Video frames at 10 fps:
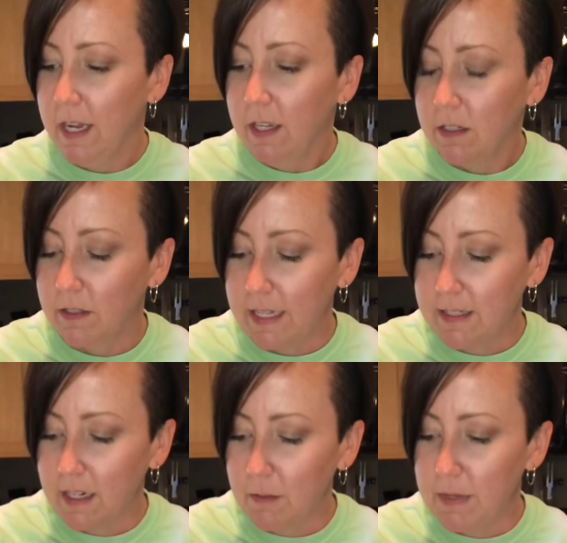So that's
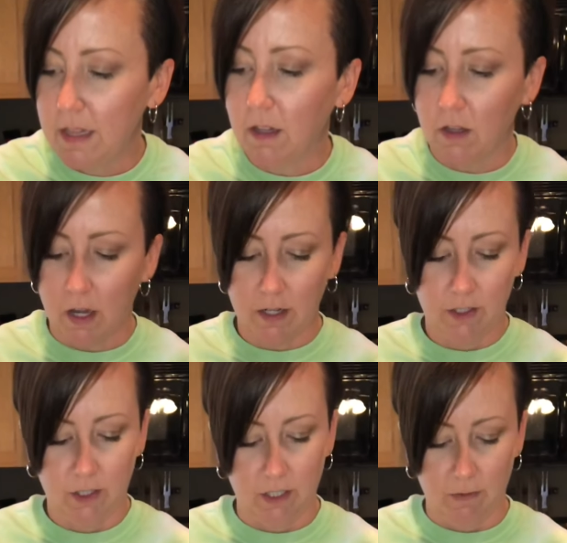gonna be the
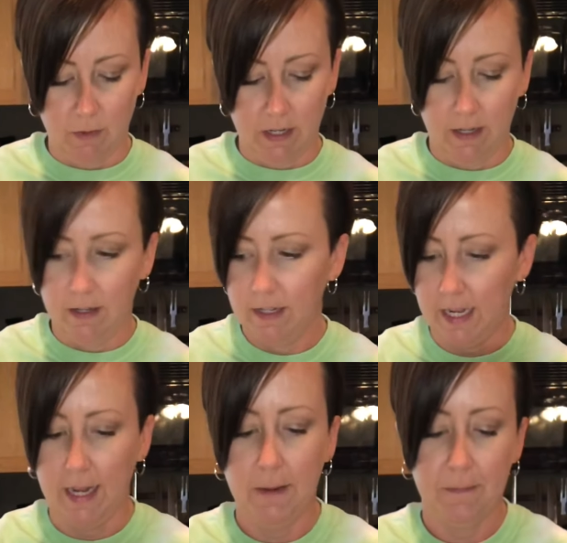larger one,
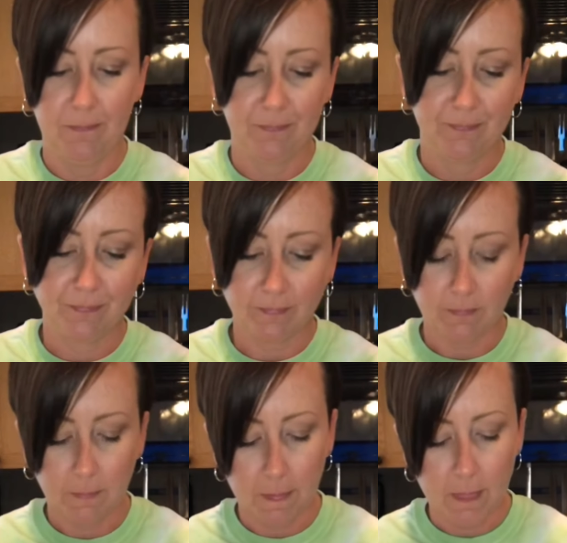okay?
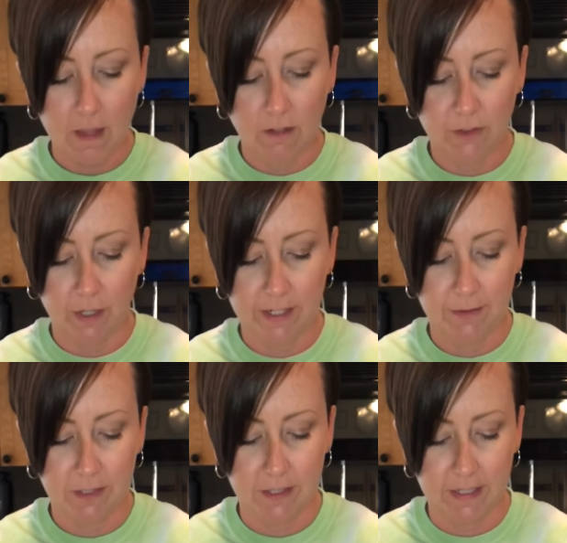So I'm
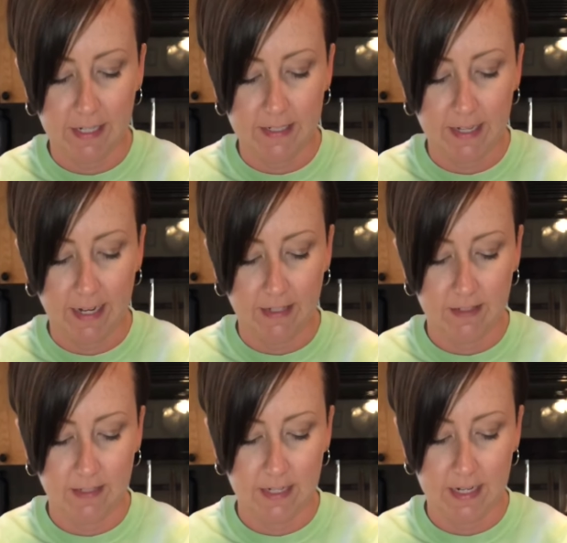sure you guys can't
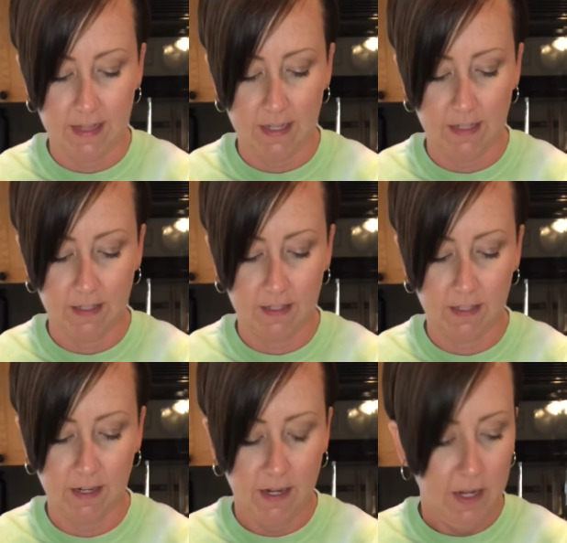see this,
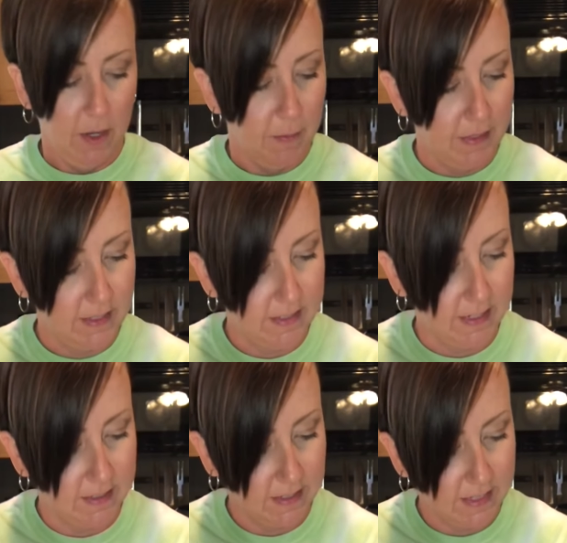but it
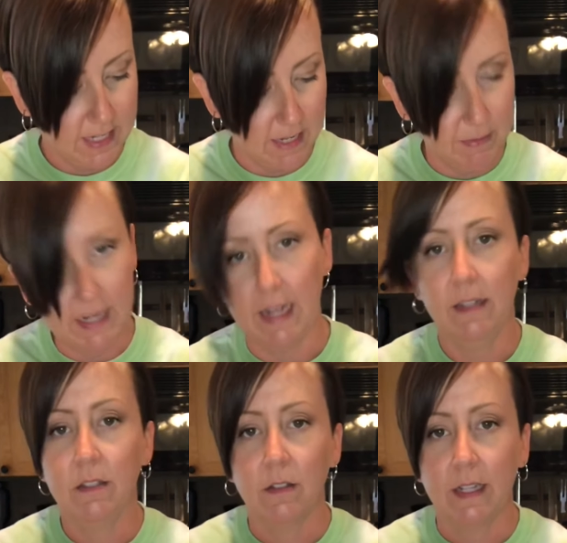says TBS,
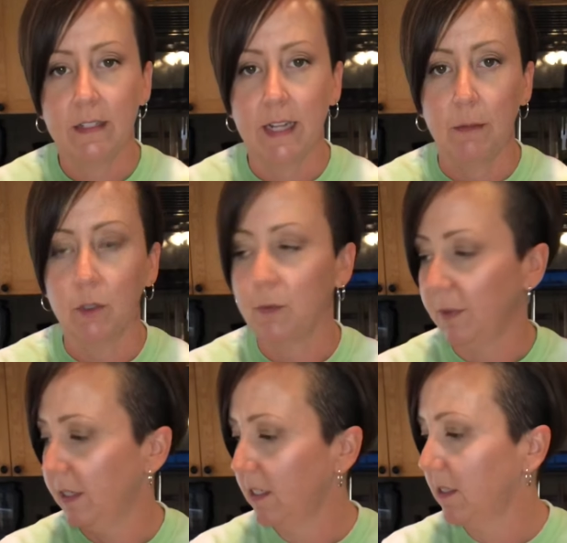so that's
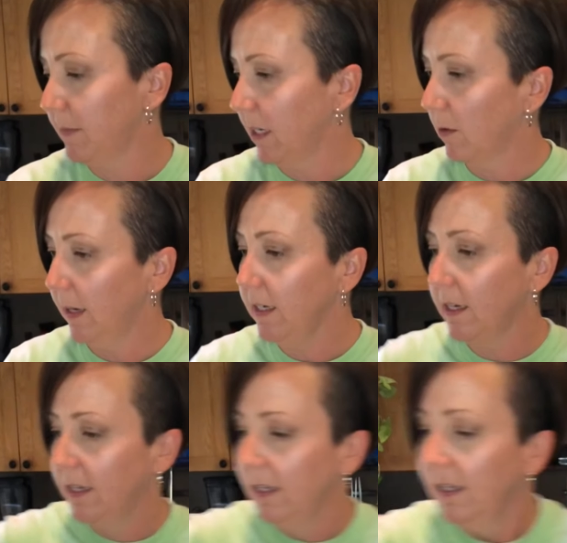tablespoon, it's the bigger one.
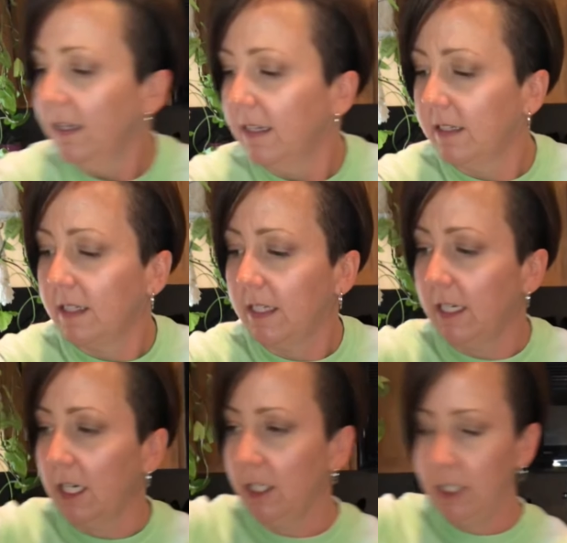Let's
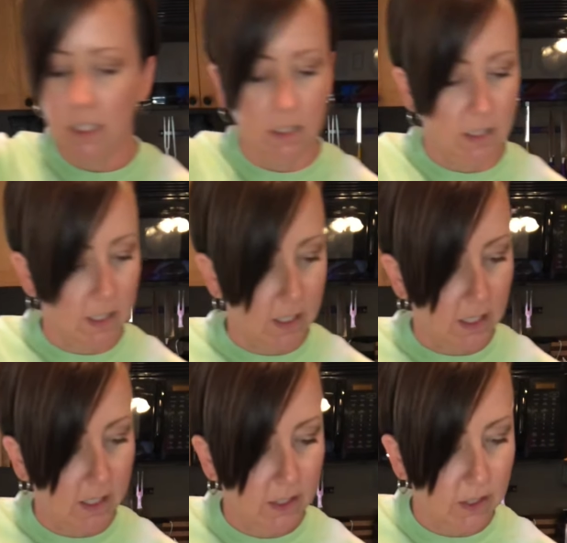get our
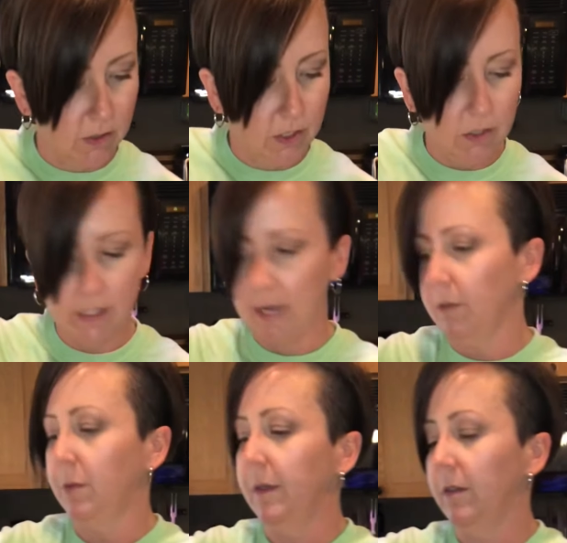sugar, so 2
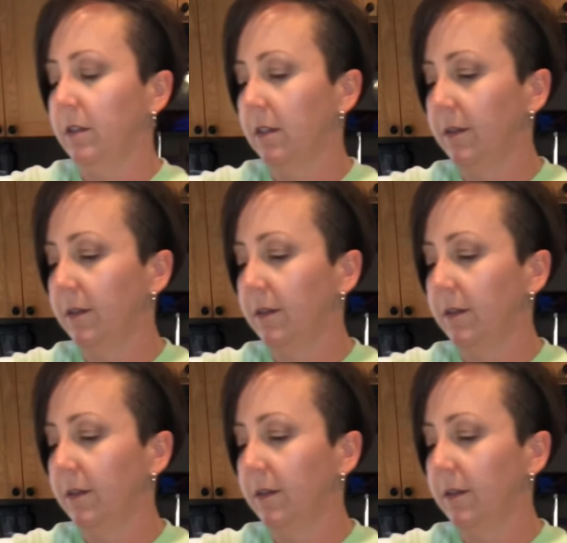tablespoons.